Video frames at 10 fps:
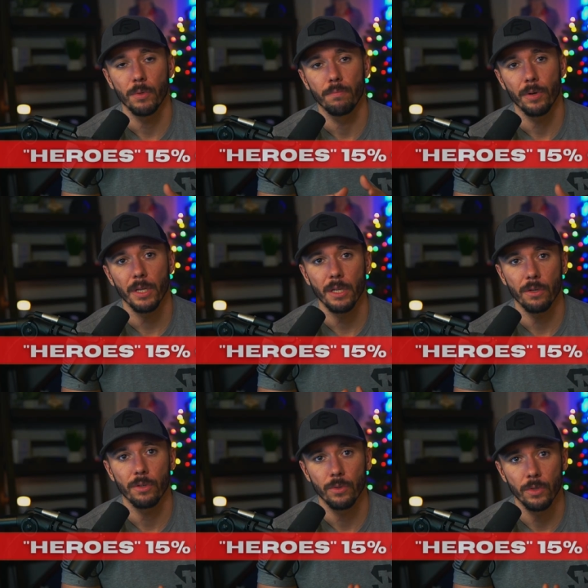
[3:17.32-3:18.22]
you bring
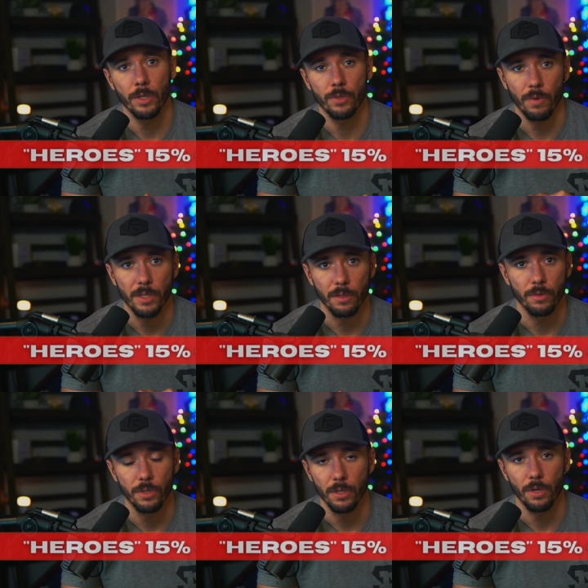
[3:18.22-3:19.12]
in your New Year's
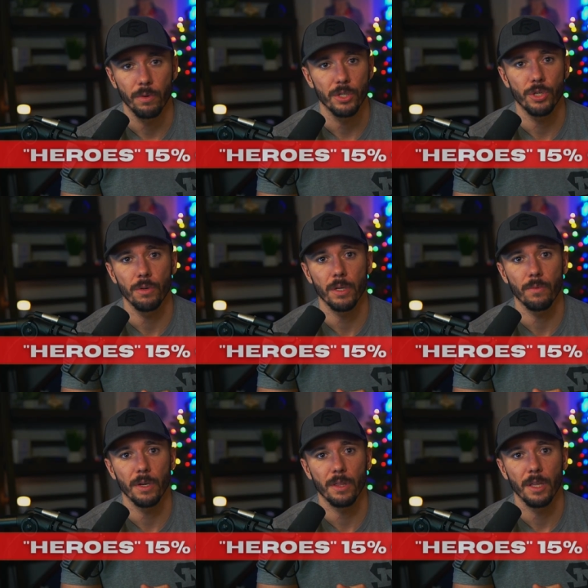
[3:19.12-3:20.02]
resolution to quit
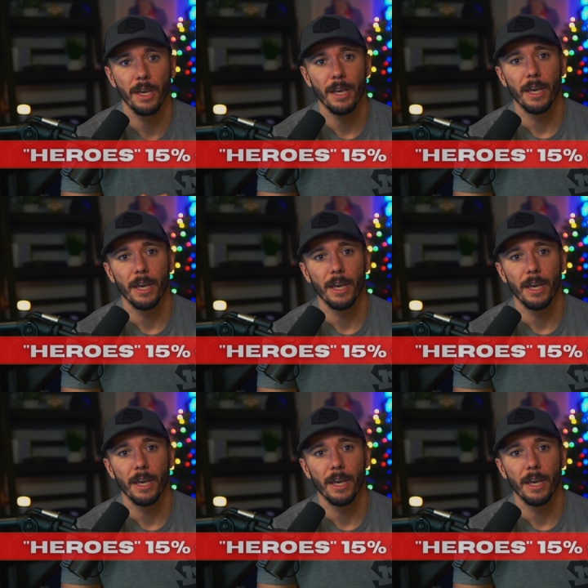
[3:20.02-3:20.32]
chewing with.